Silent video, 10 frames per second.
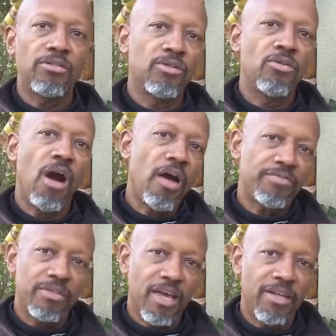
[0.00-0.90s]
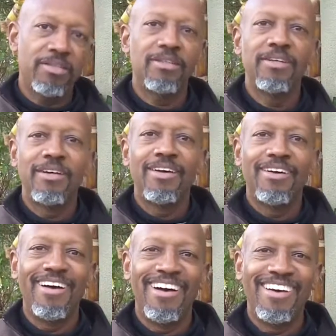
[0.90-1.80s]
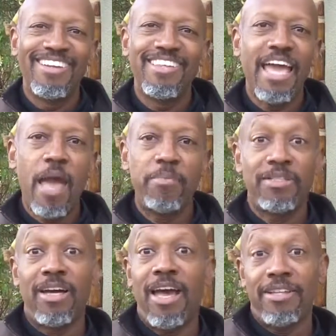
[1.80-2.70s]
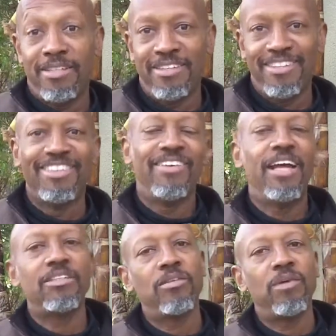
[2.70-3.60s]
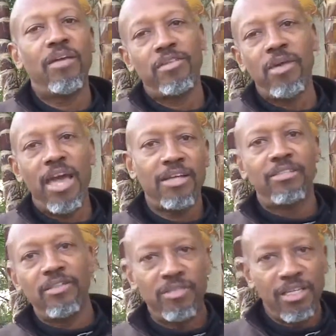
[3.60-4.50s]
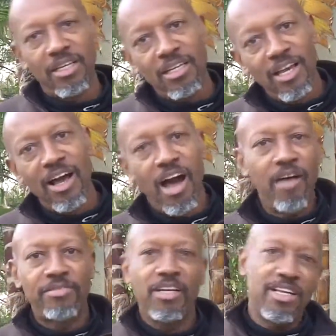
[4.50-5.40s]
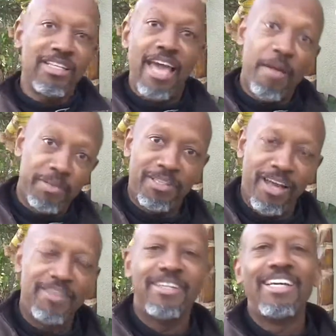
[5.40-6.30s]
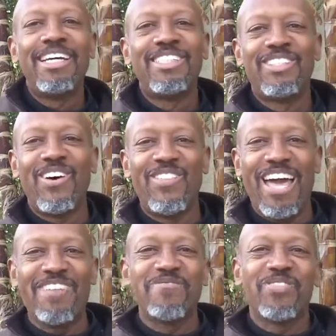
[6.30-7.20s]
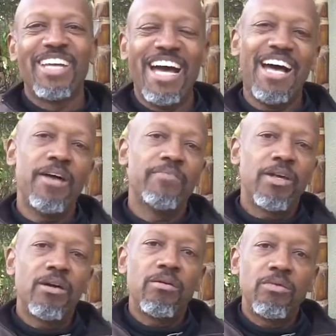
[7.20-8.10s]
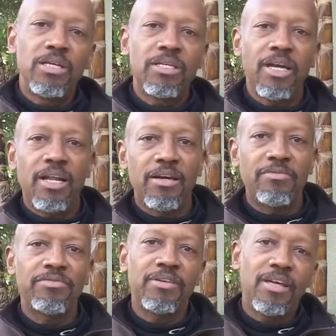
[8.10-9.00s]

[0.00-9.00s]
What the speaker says: to offset the appetite, right? So we have some activity offsetting the appetite, so that we kind of